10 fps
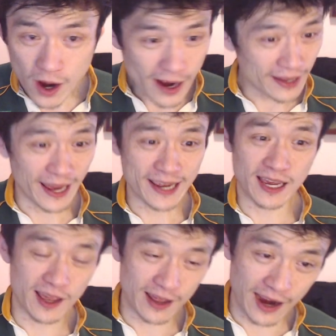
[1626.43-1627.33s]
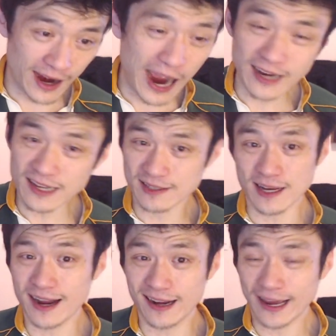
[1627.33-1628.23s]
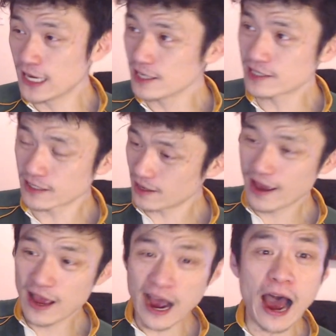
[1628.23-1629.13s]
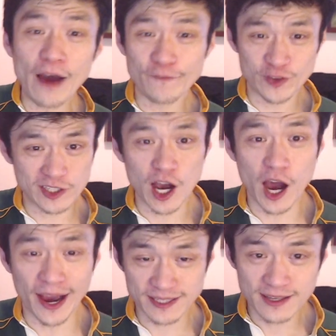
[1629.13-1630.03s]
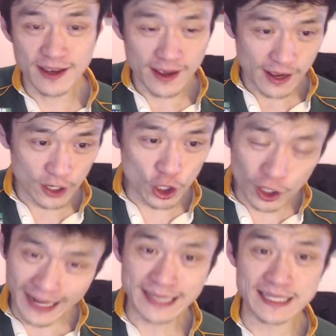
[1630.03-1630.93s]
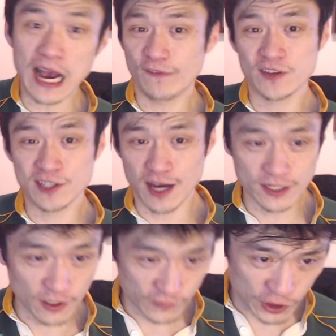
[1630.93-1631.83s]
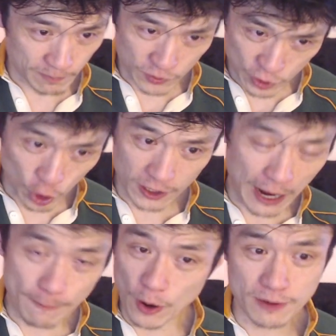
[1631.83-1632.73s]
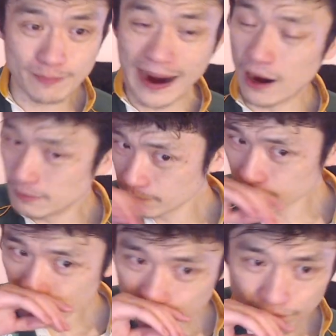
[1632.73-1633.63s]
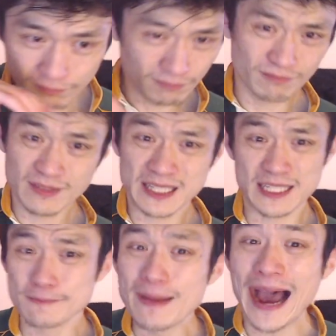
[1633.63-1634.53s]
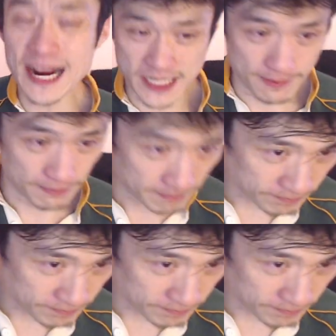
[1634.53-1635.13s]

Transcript: Like, Arenza, like, he's half the size, looked like he's half the size of Beauden Barrett. Smashed him.